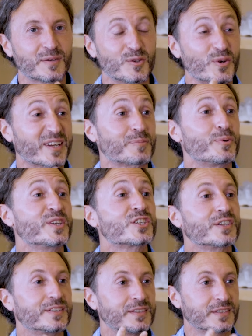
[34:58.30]
with
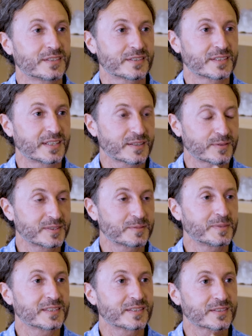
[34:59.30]
expression. Uh, yeah, with
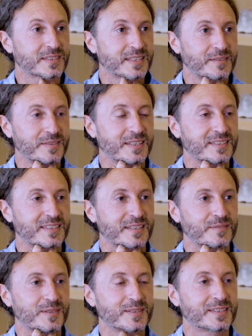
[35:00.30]
being yourself. Yeah, it's like
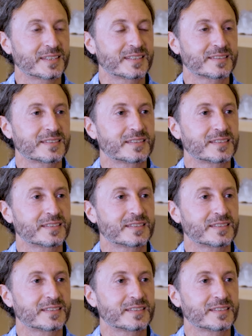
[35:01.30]
very intense.